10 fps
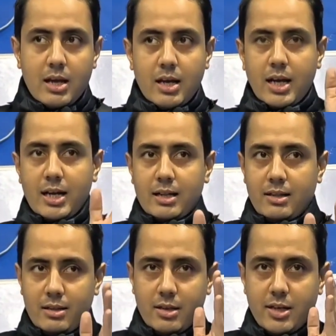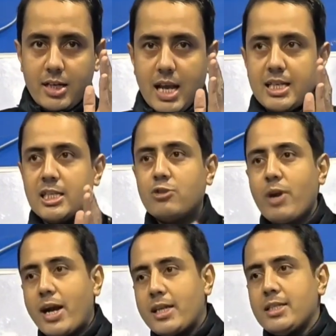again, the
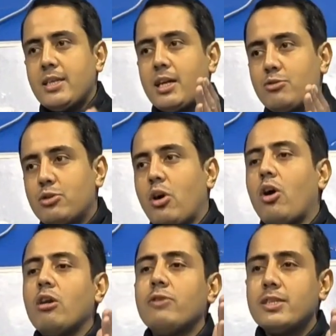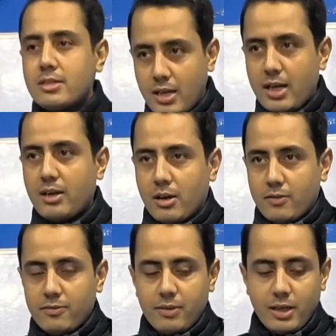strategy that you should always think of